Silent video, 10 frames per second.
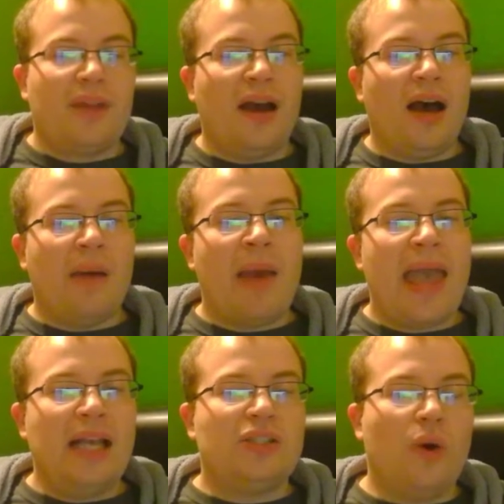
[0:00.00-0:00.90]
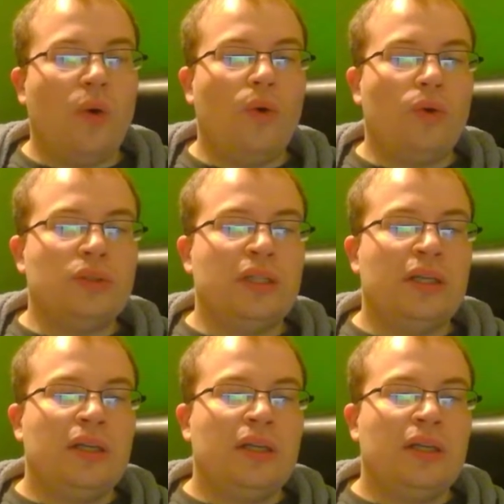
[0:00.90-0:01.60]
Hank's old